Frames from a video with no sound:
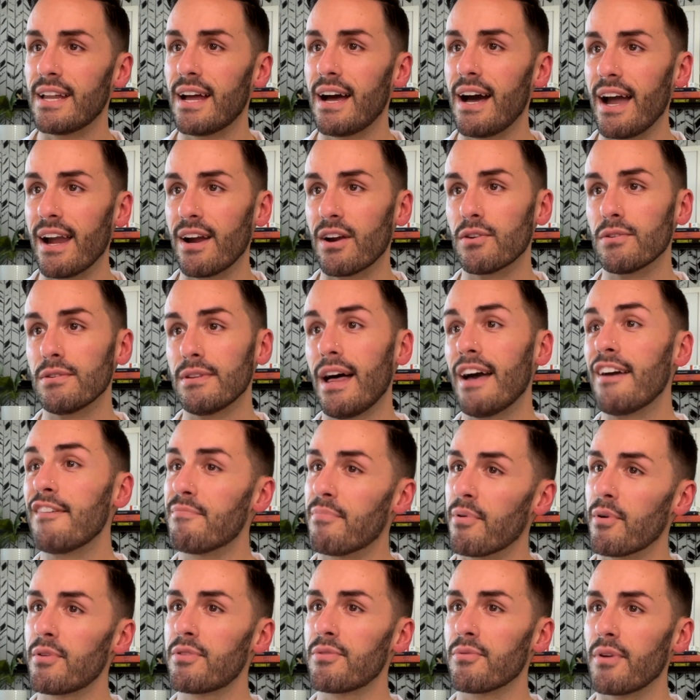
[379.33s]
higher
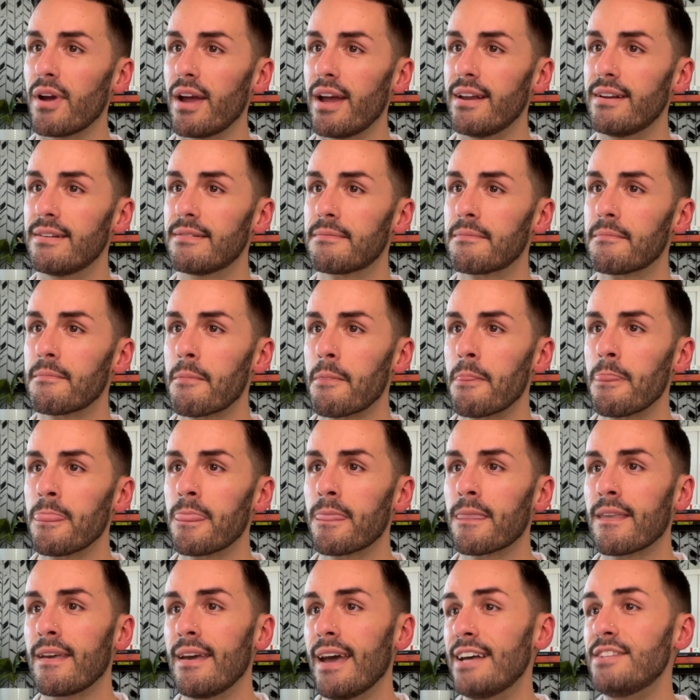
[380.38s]
live birth rate.
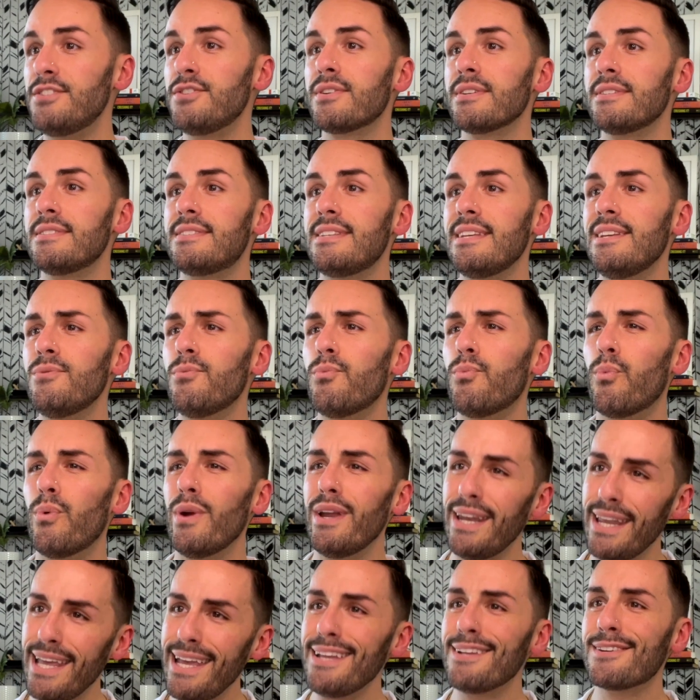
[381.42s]
As you can see,
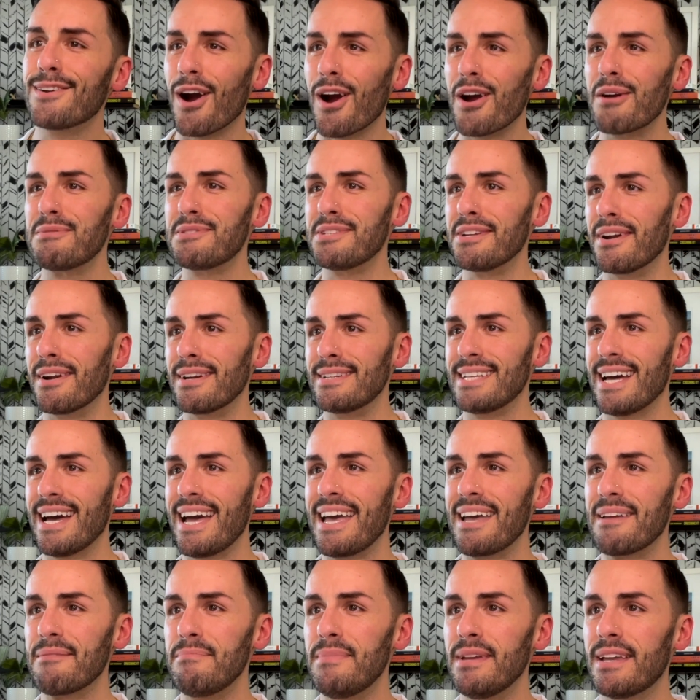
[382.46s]
we need carbs in our
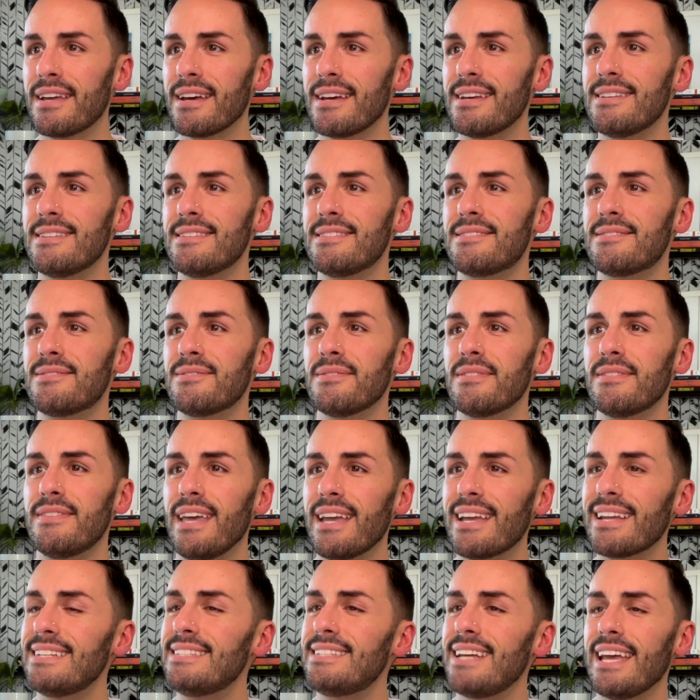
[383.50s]
diet because
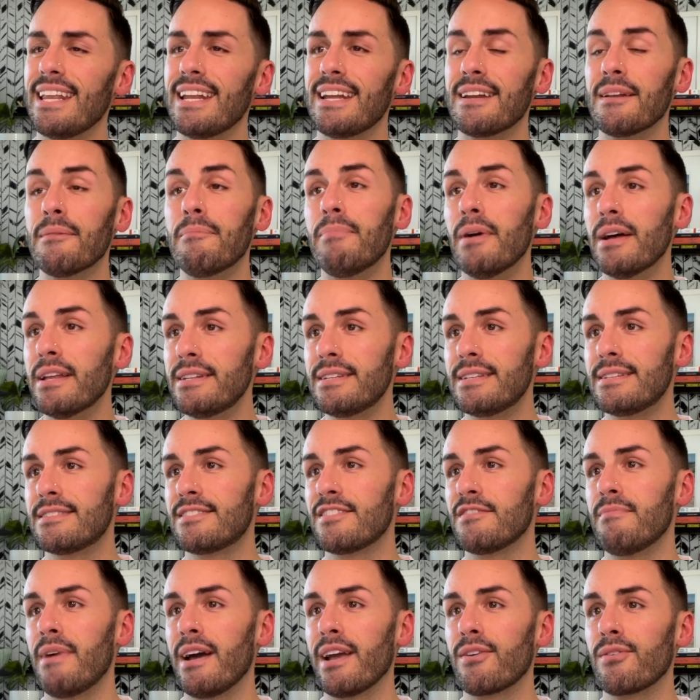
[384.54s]
they contain an
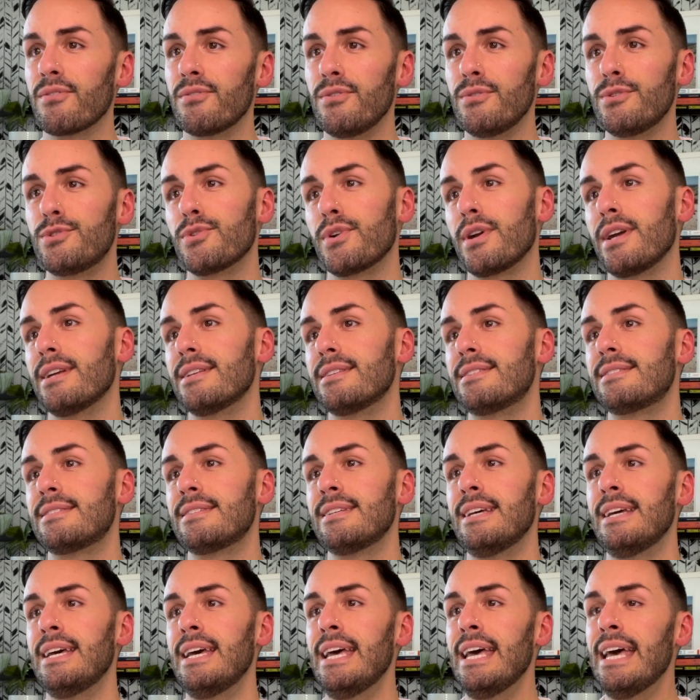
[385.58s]
abundance of micronutrients
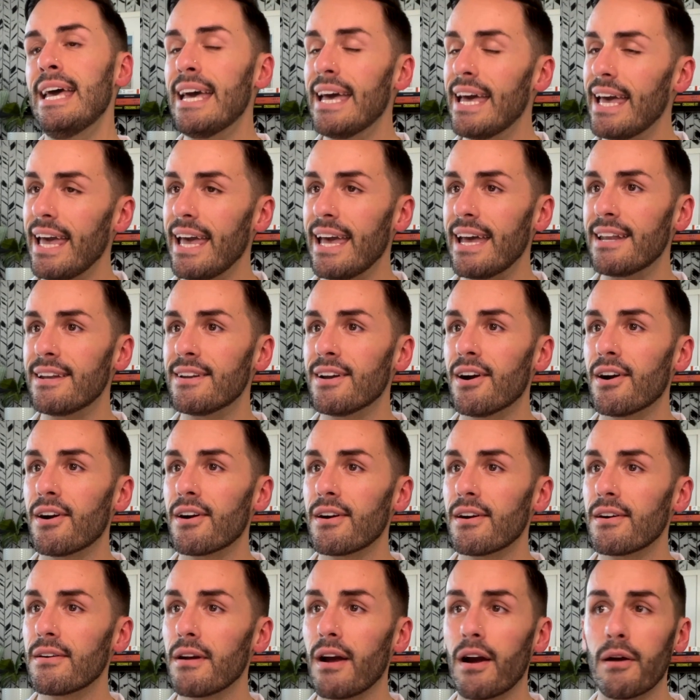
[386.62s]
and
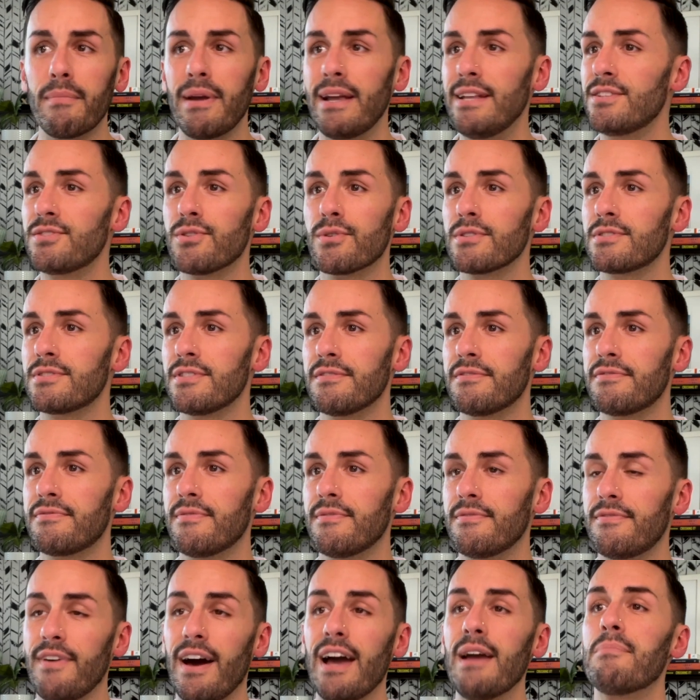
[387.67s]
are our main source of
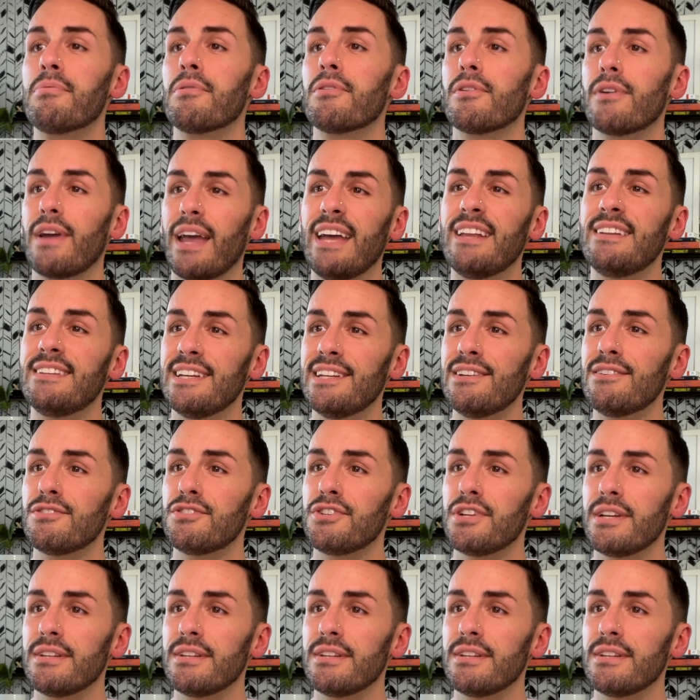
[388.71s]
fiber and energy.